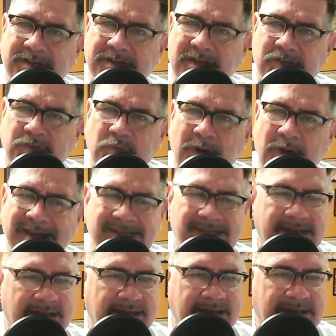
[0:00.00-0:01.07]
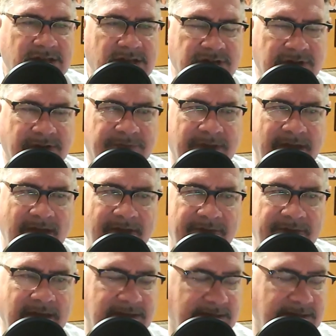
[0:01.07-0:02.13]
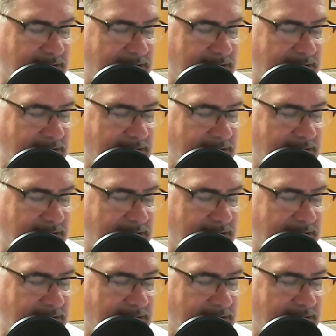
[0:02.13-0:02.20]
us on this Wednesday edition of Cafe